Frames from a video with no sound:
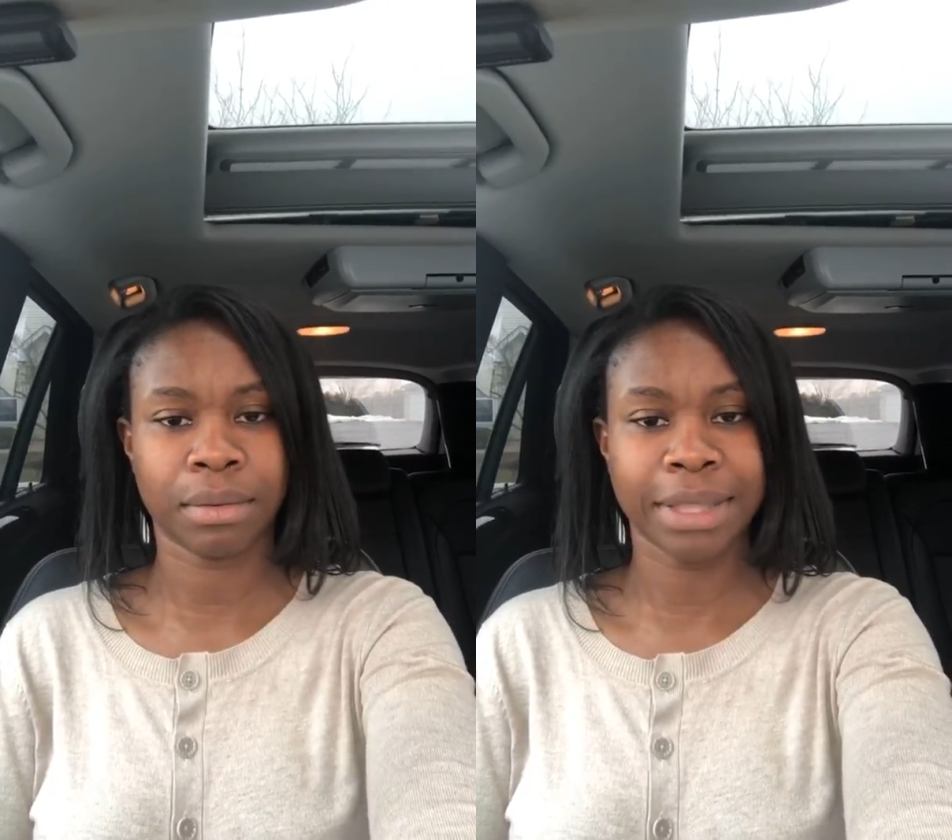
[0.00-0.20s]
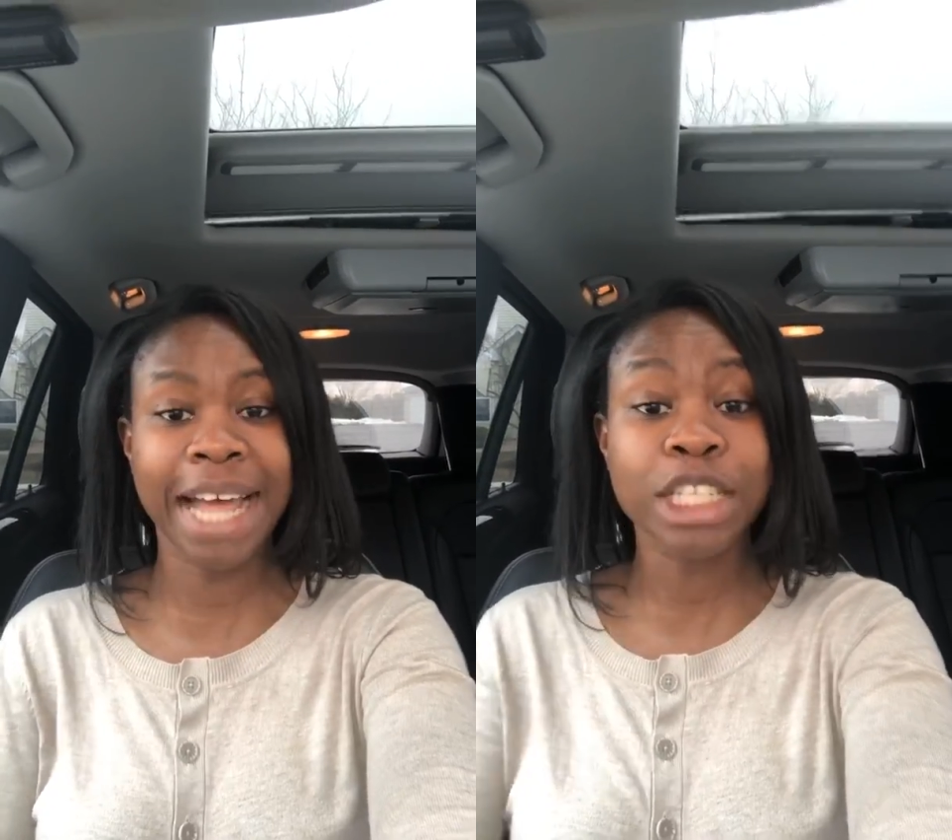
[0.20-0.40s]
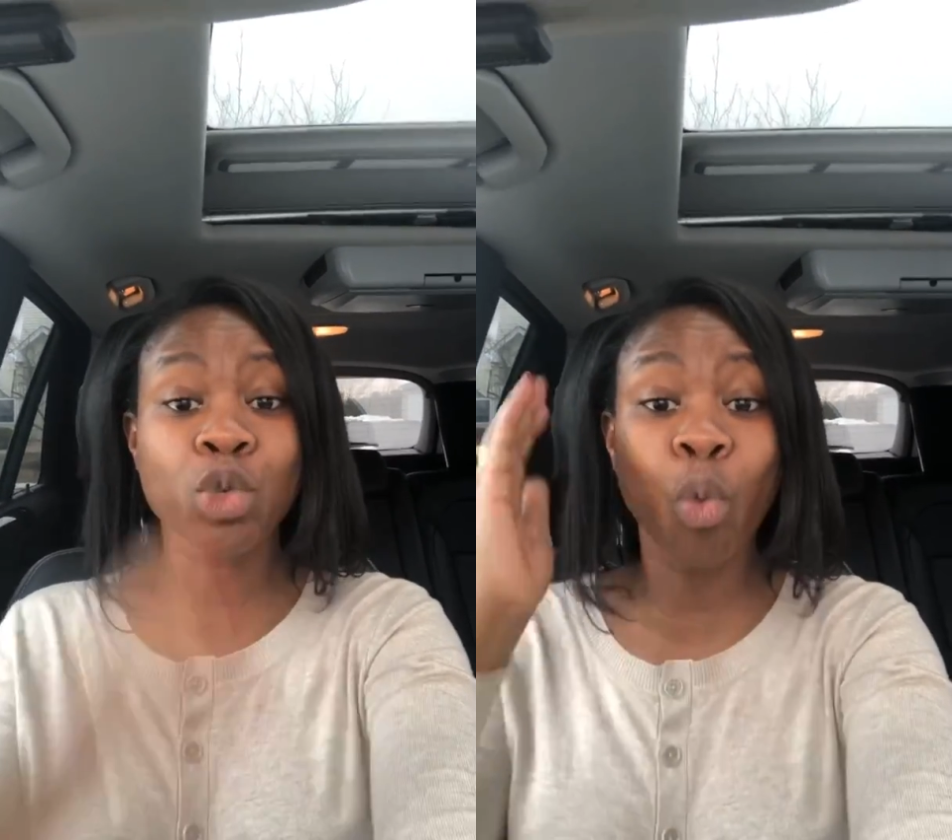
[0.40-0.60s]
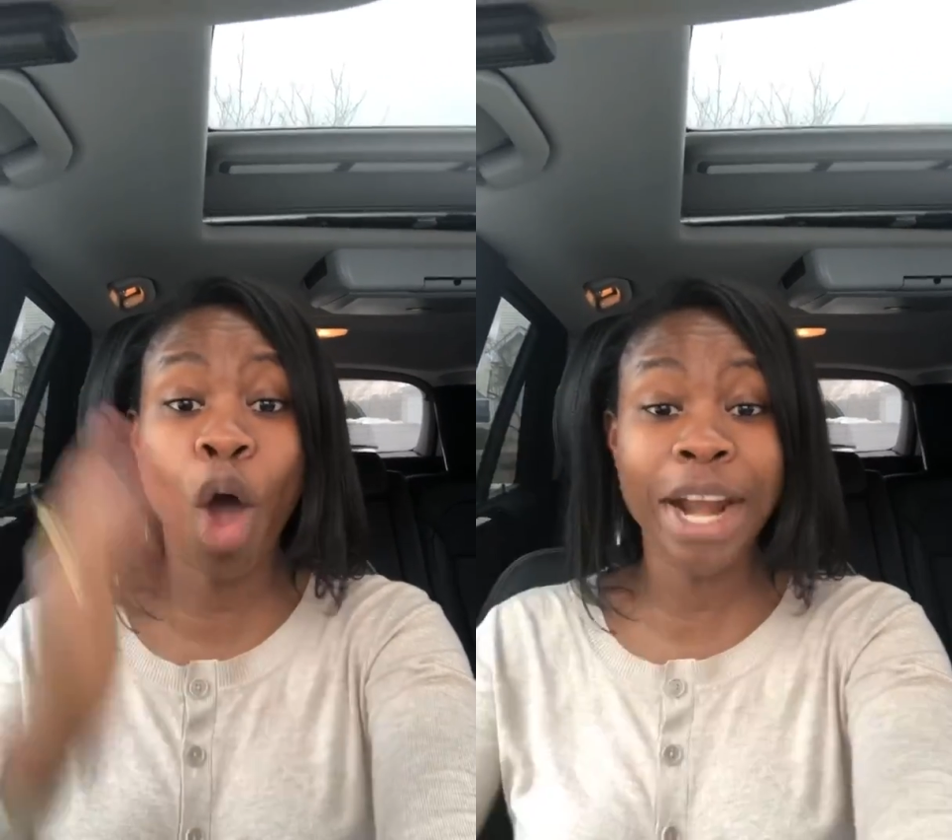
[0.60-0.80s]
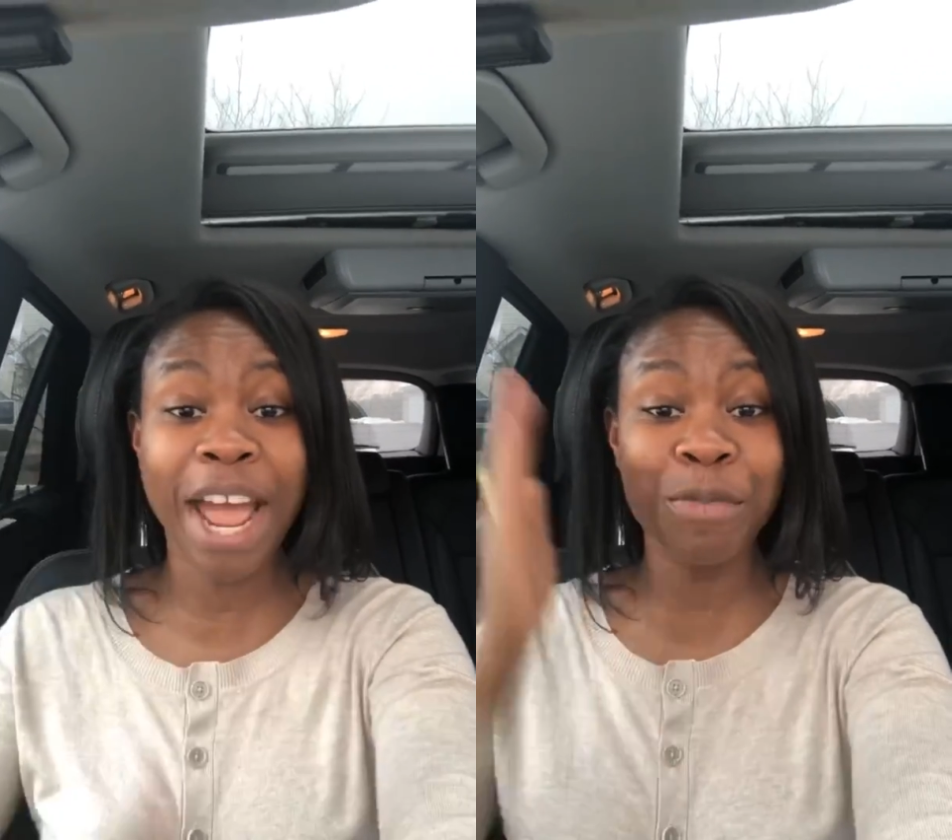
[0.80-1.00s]
That is
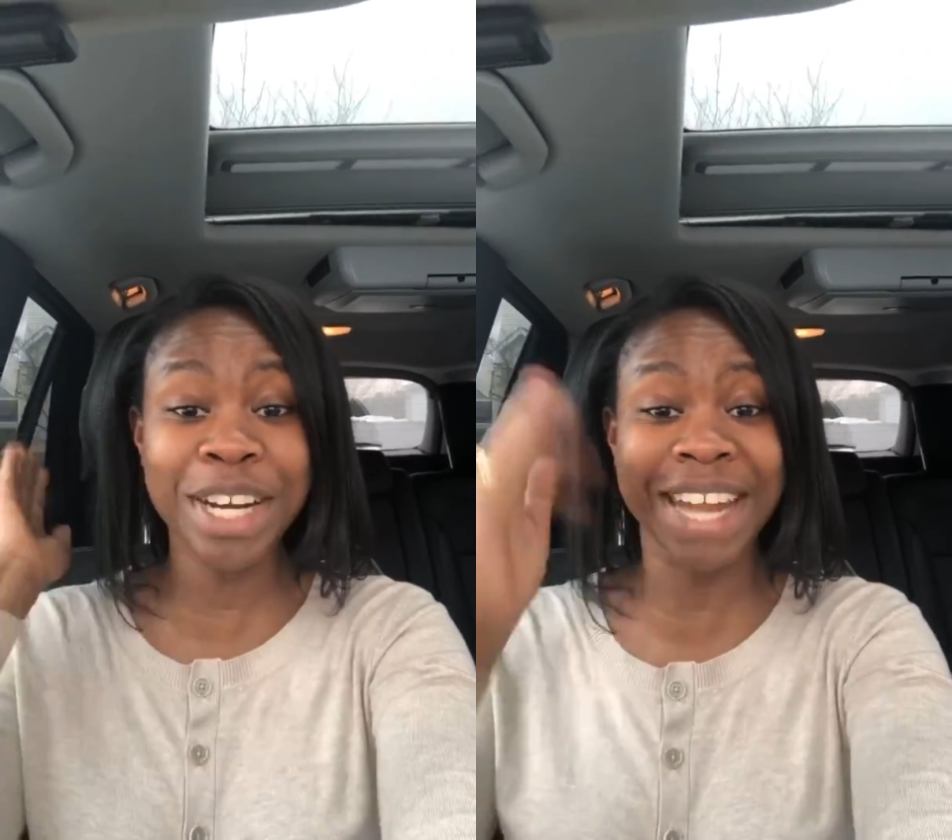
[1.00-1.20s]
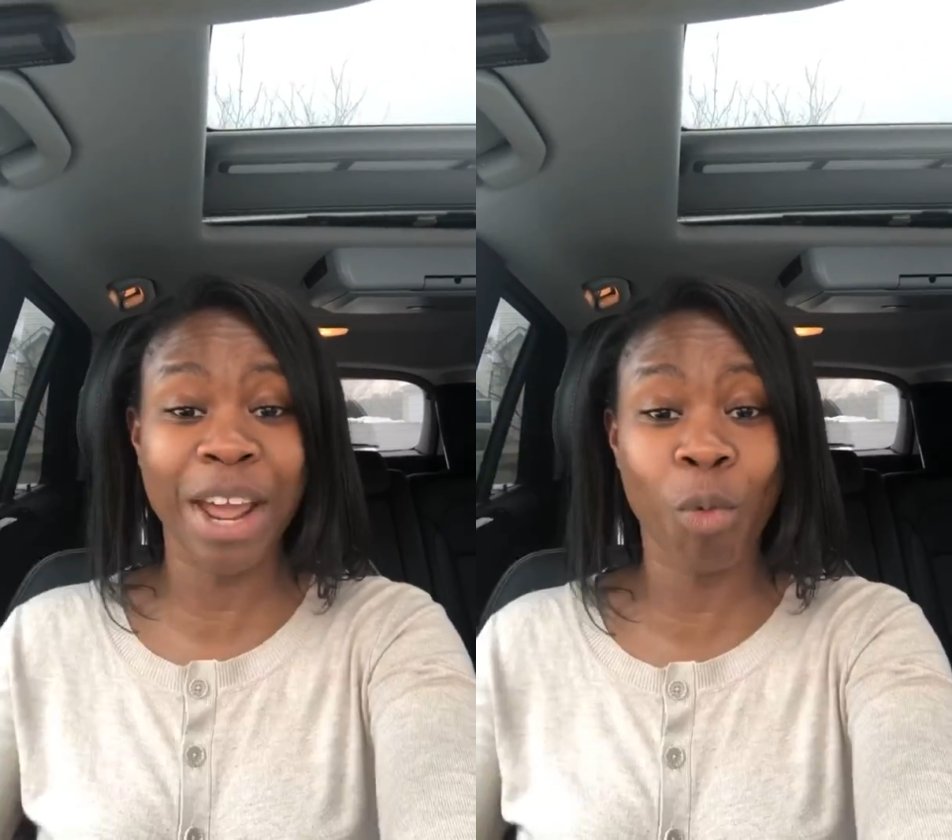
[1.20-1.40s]
one every day,